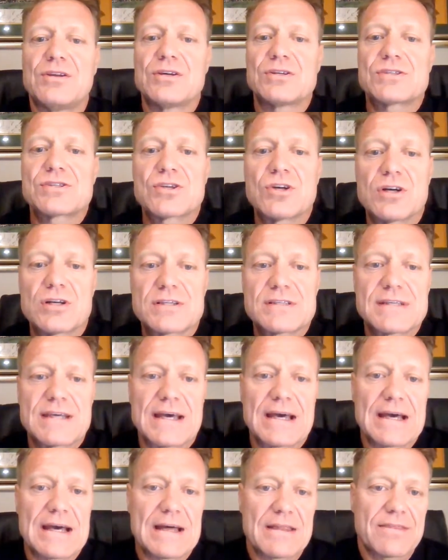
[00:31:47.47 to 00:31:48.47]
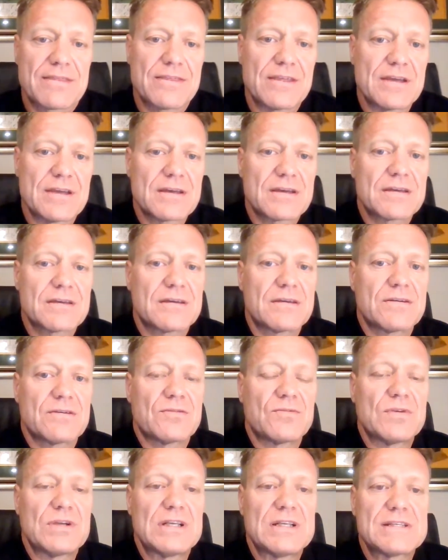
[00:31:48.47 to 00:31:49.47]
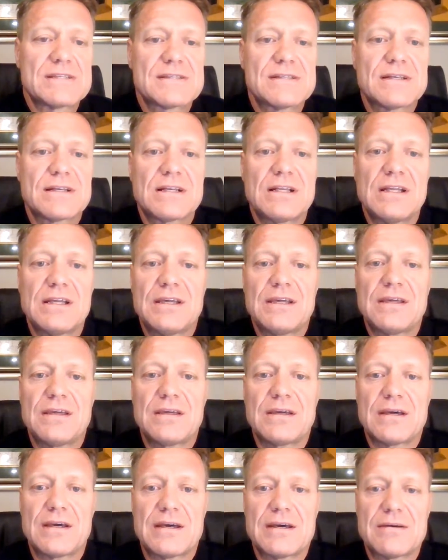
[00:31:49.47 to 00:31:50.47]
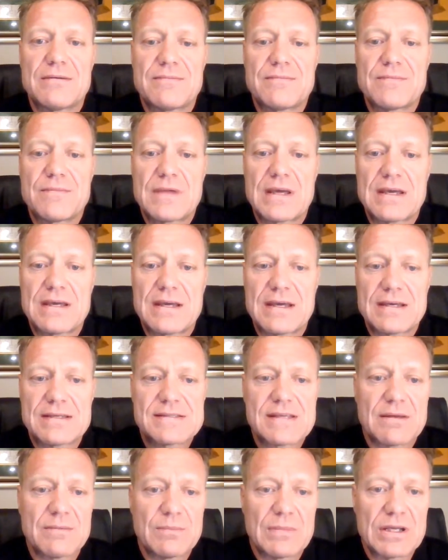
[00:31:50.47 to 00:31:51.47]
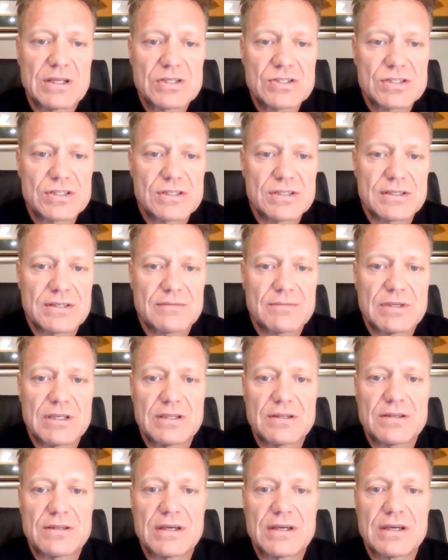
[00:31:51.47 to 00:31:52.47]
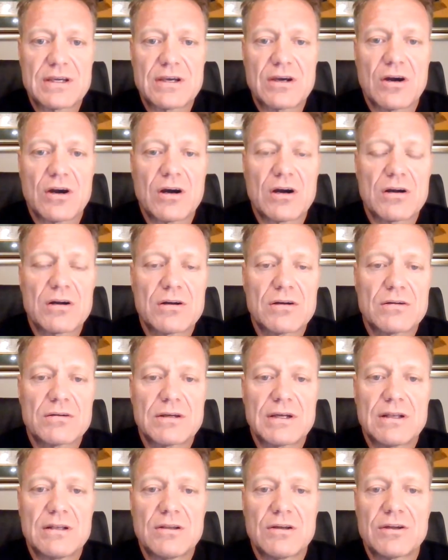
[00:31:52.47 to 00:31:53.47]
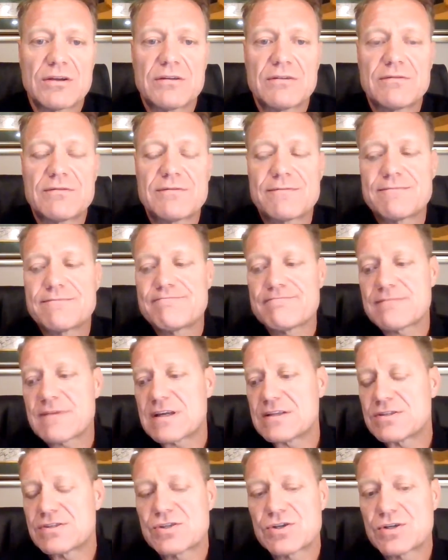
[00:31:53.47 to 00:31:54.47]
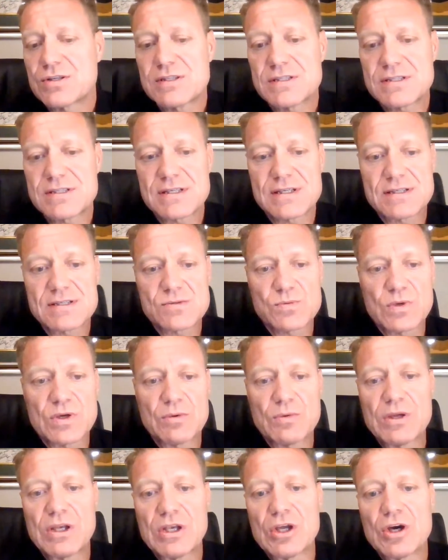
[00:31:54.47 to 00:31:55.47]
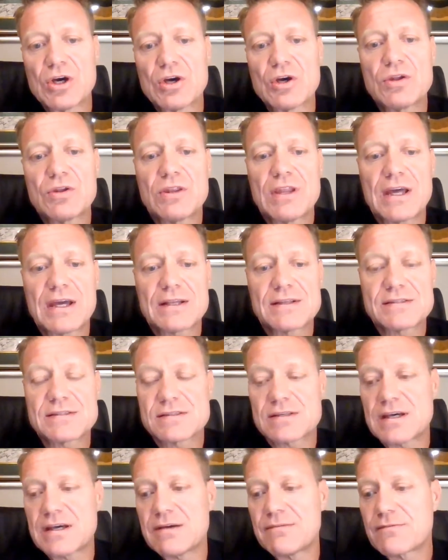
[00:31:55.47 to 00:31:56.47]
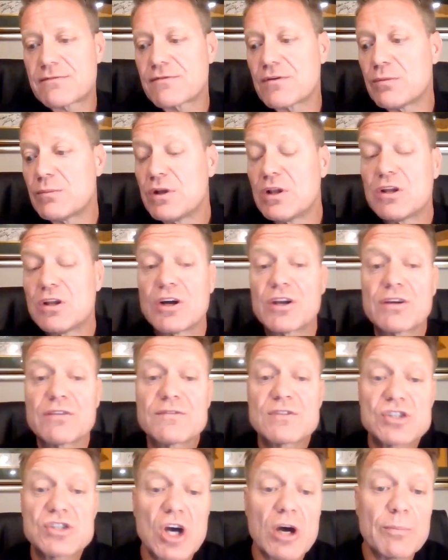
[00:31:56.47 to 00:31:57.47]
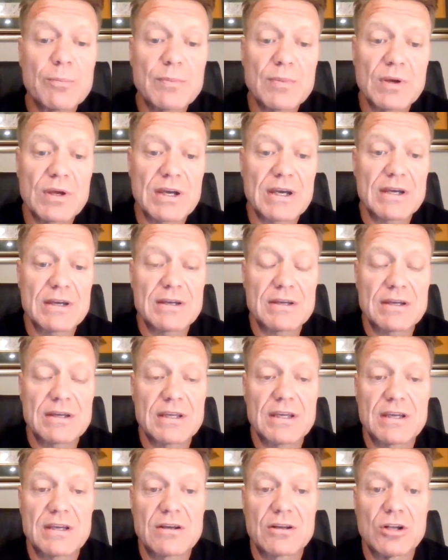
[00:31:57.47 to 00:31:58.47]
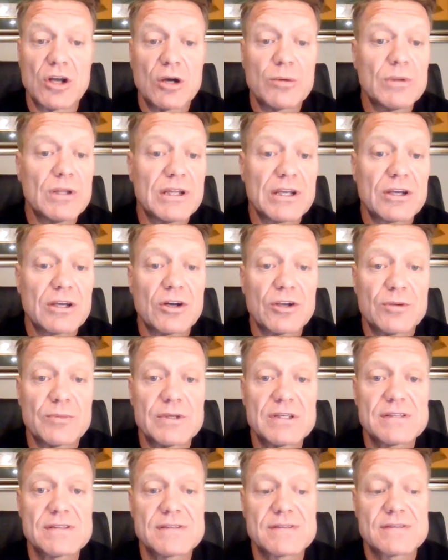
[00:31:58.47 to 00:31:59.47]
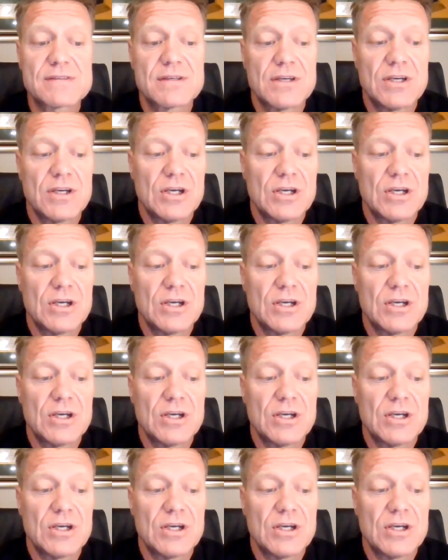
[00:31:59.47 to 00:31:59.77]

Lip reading: Scott, I think realistically, as I mentioned, I mean, there are a lot of uncertainties. We know that from a lot of top global economists,